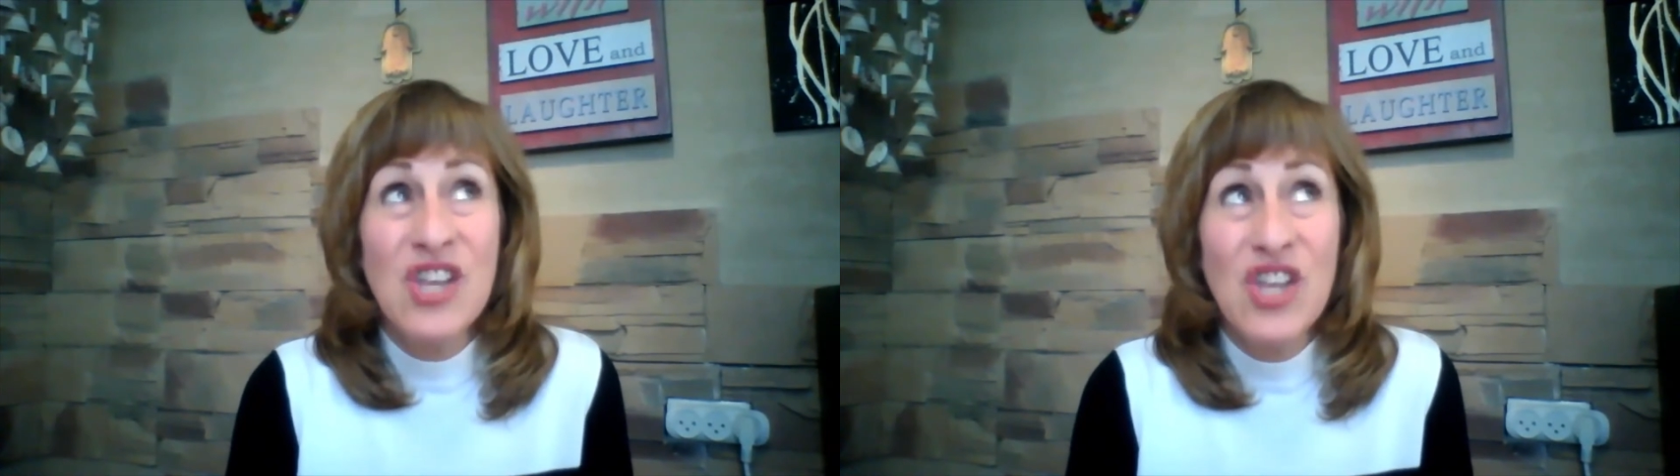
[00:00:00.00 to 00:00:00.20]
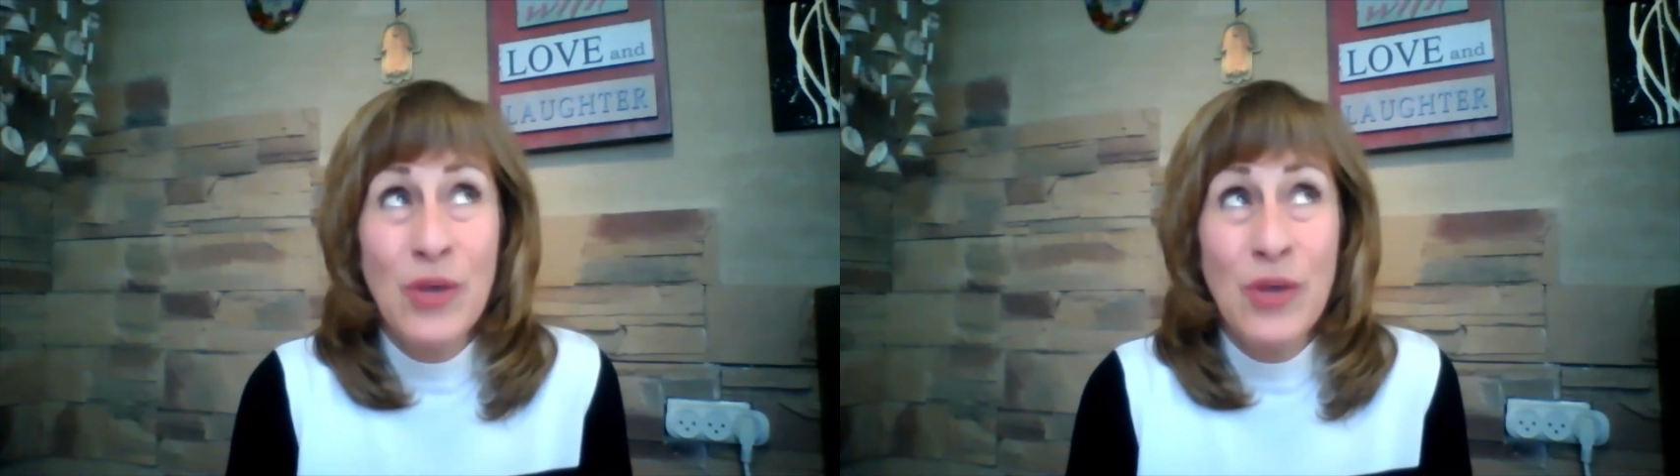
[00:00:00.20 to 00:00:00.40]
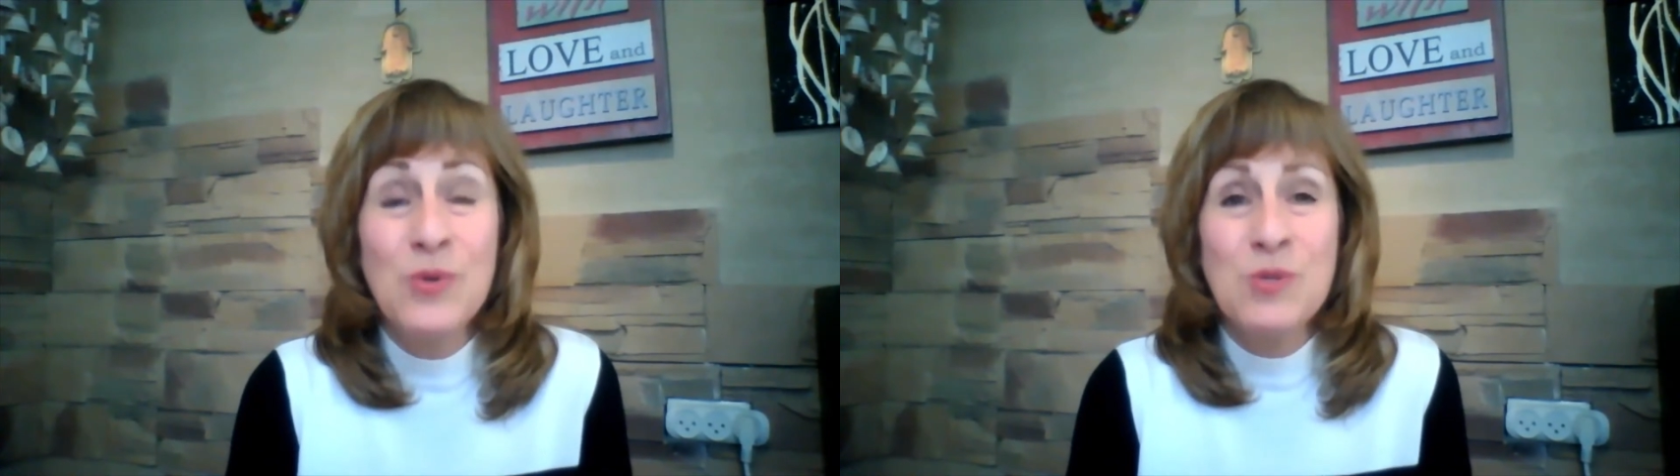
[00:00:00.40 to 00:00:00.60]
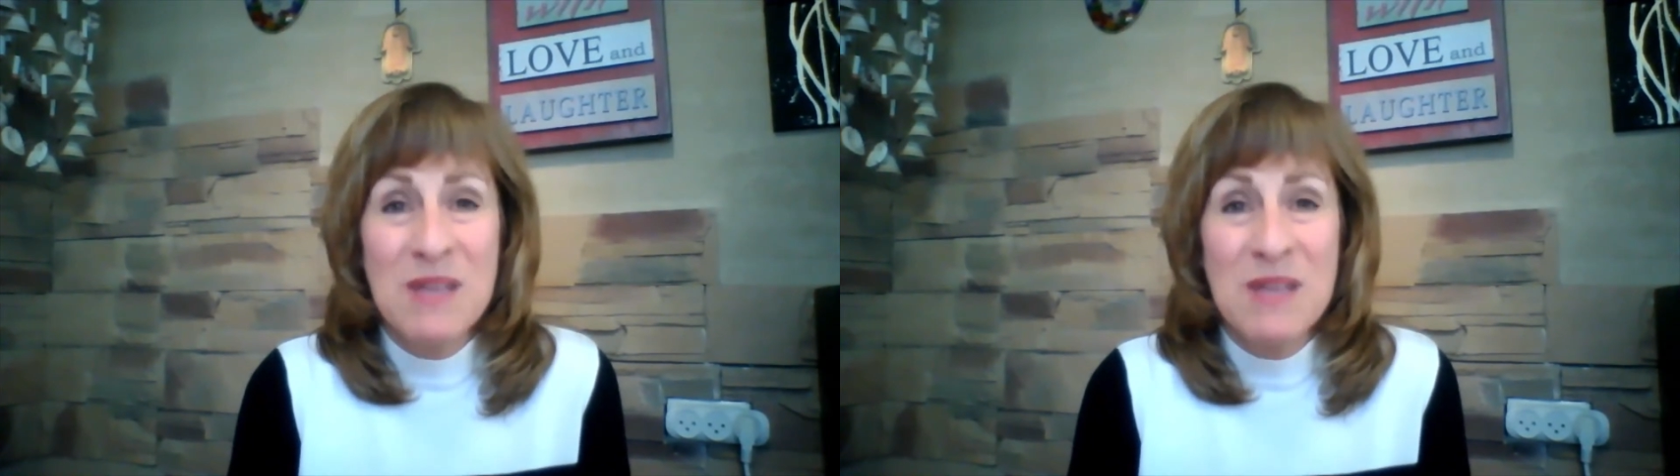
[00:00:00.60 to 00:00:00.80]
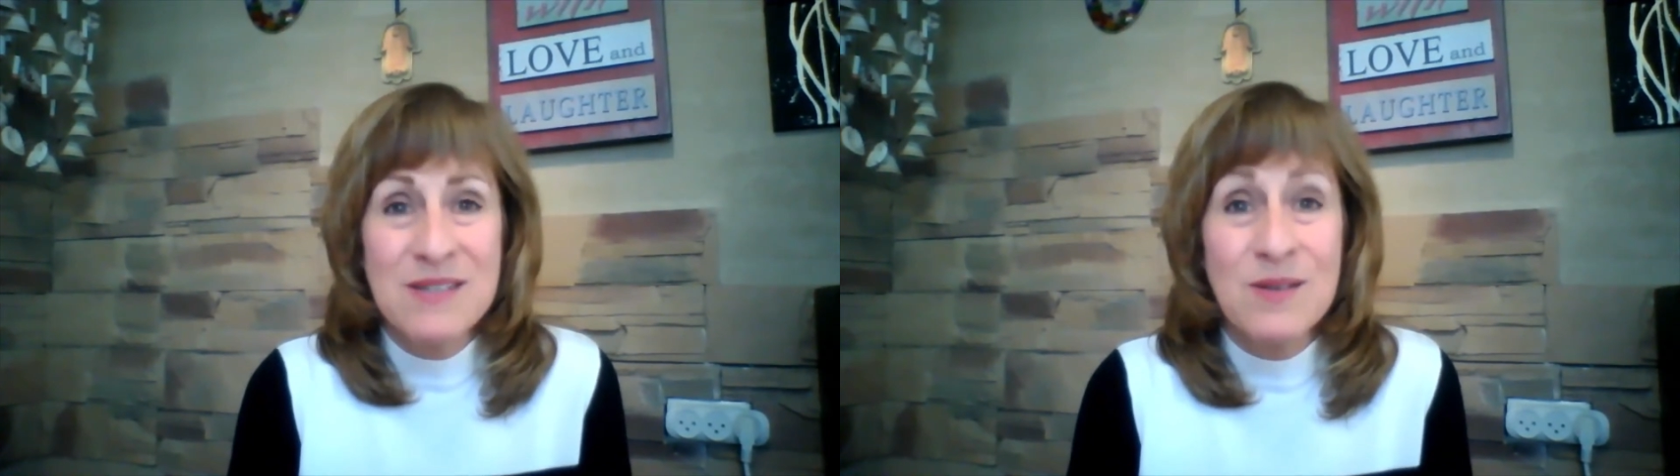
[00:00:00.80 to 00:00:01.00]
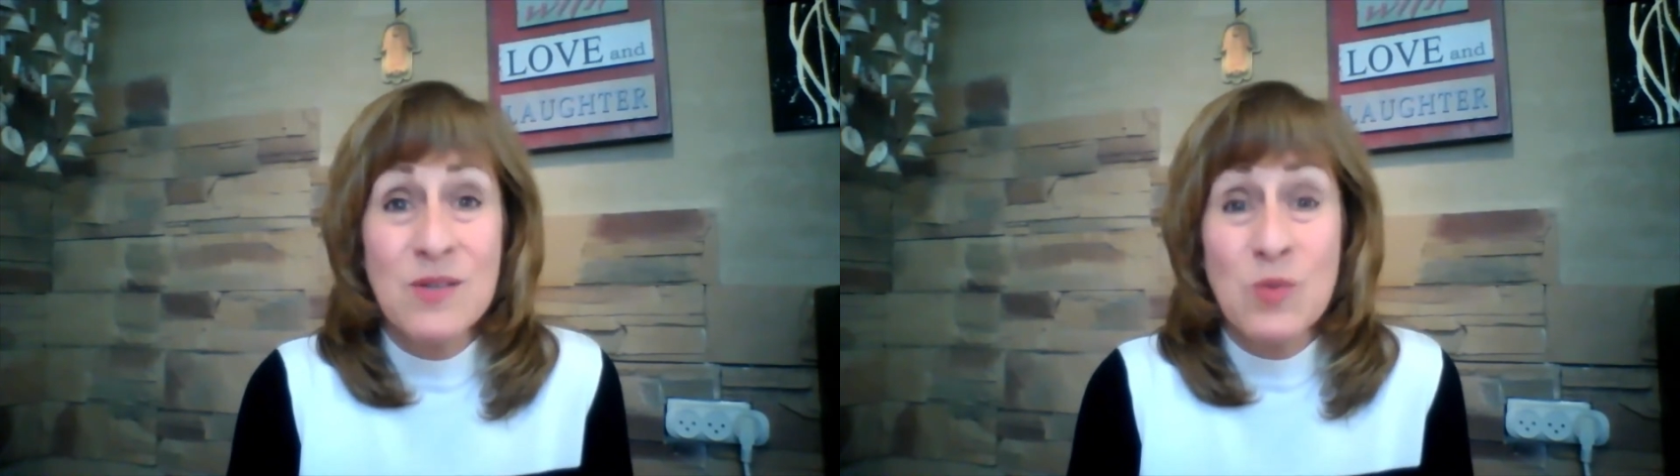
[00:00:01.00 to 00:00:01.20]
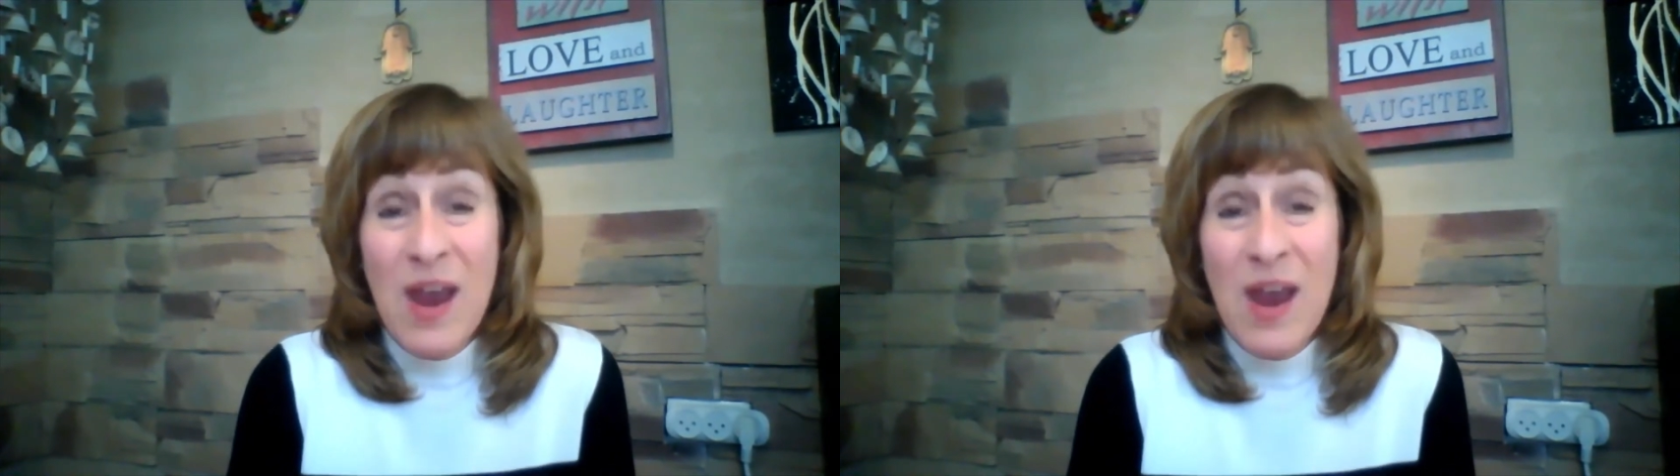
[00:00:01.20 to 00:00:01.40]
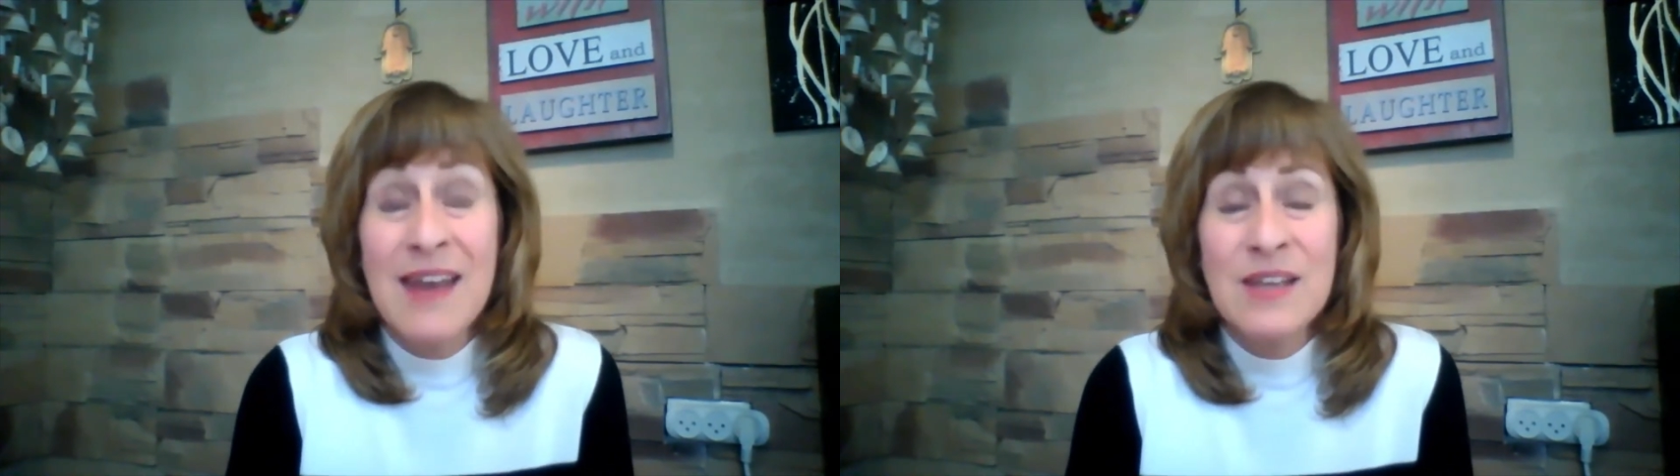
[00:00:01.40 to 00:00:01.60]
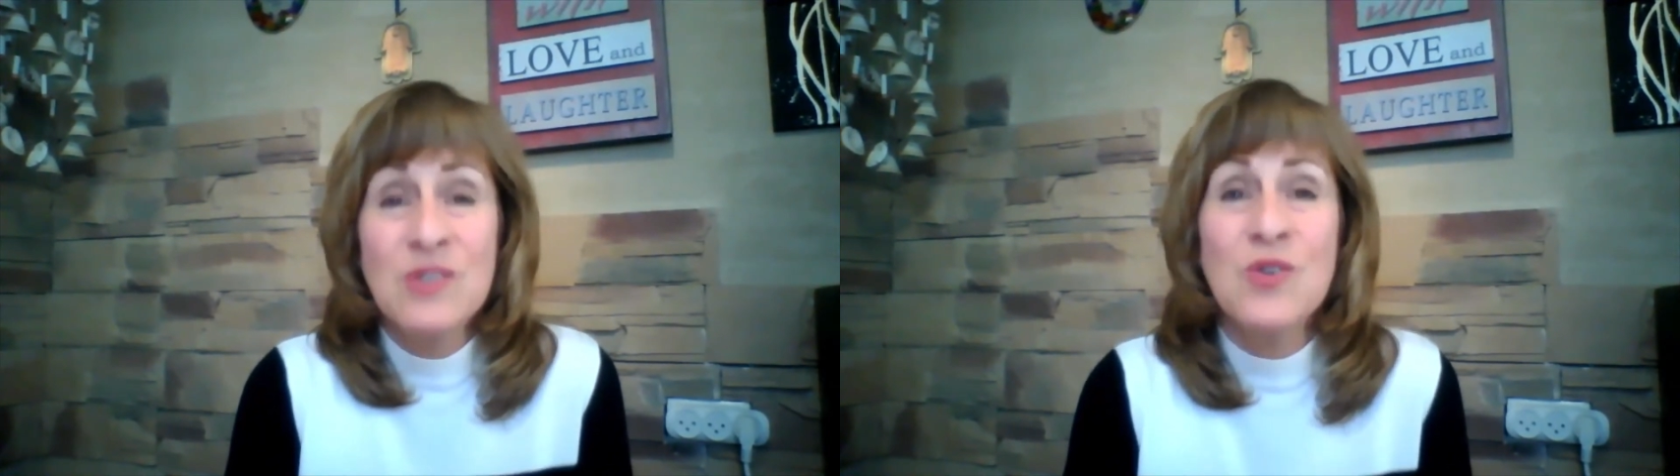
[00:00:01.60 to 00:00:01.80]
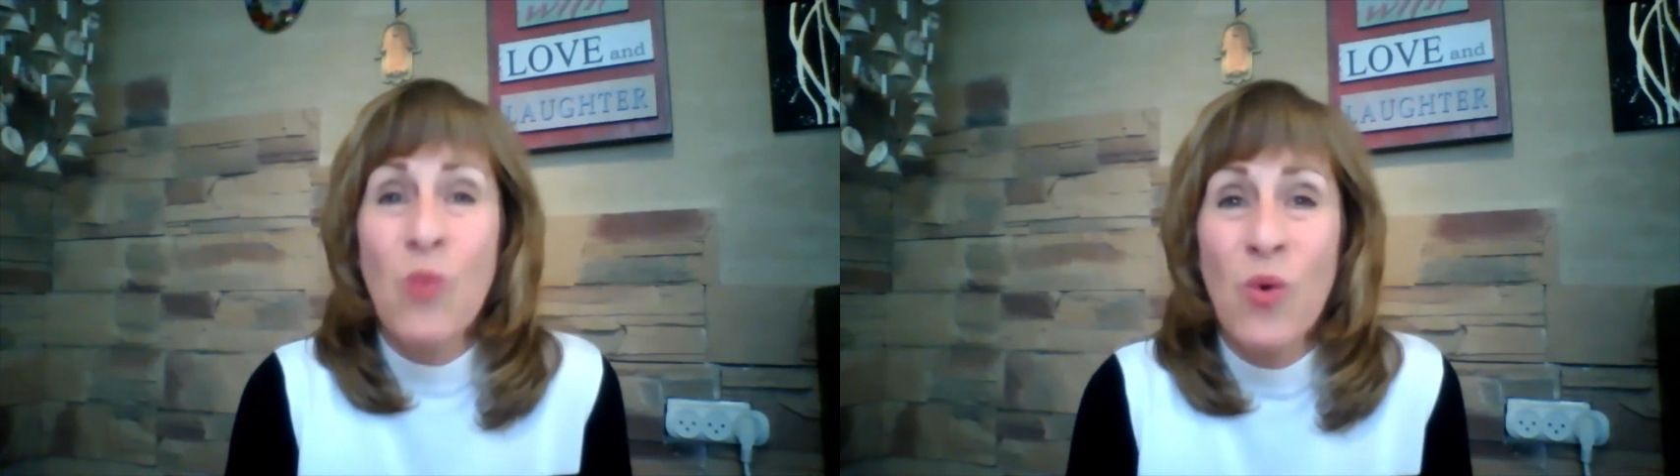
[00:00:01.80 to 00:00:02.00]
Huge missiles. We're heading
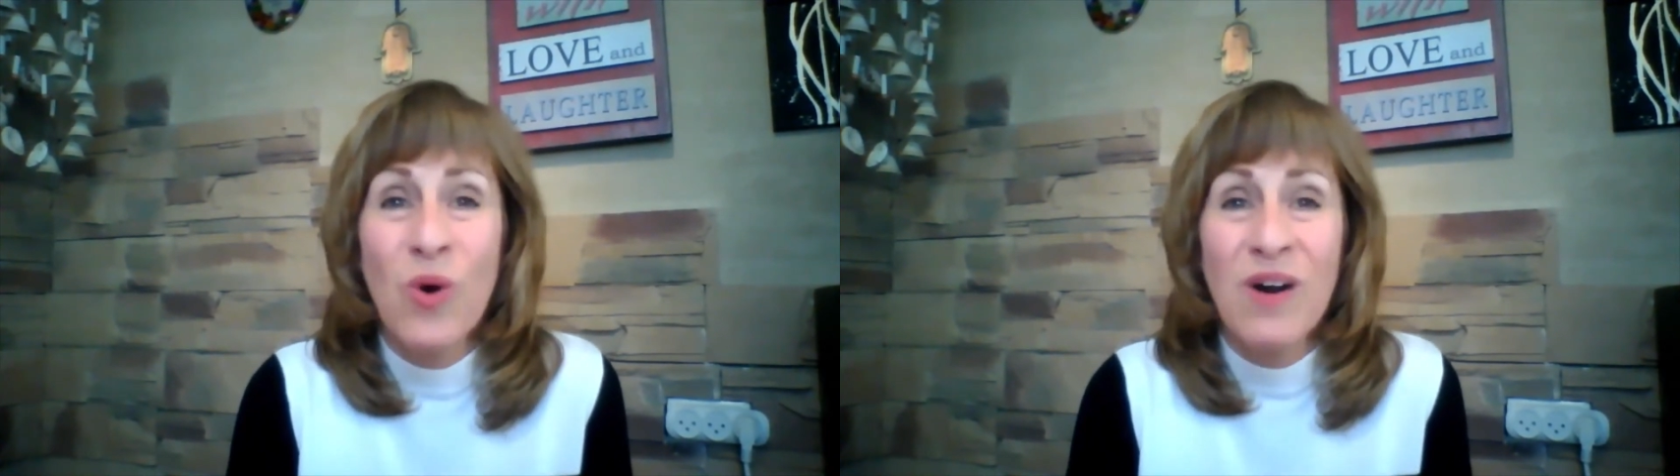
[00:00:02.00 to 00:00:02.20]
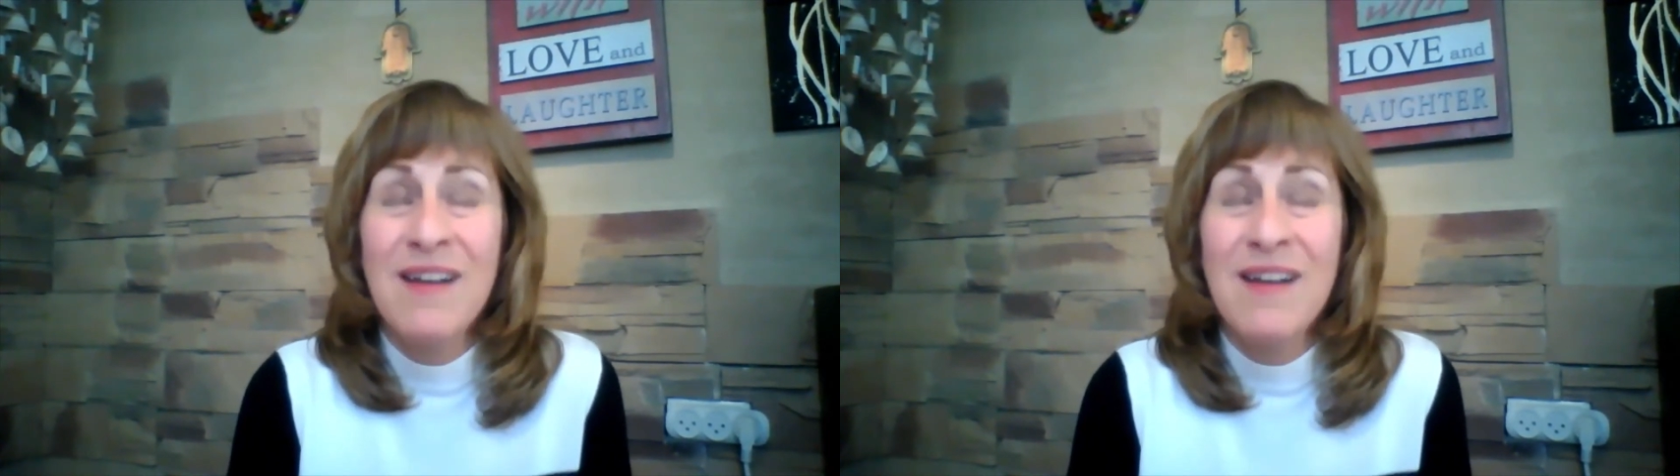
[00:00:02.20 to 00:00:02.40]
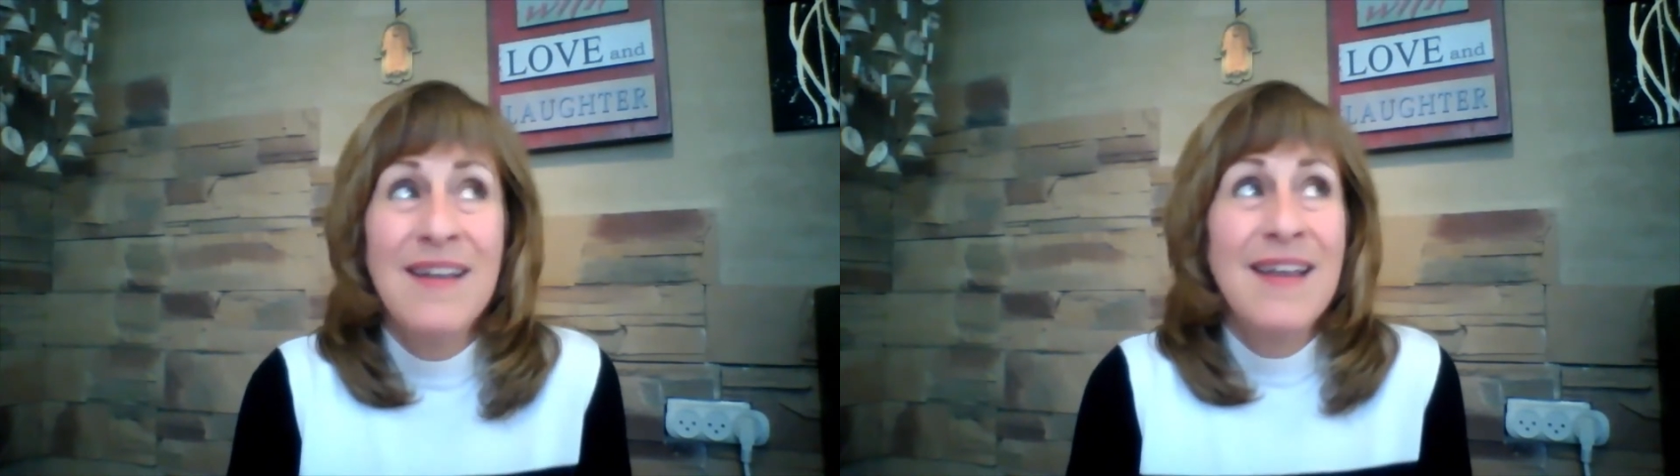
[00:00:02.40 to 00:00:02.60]
to war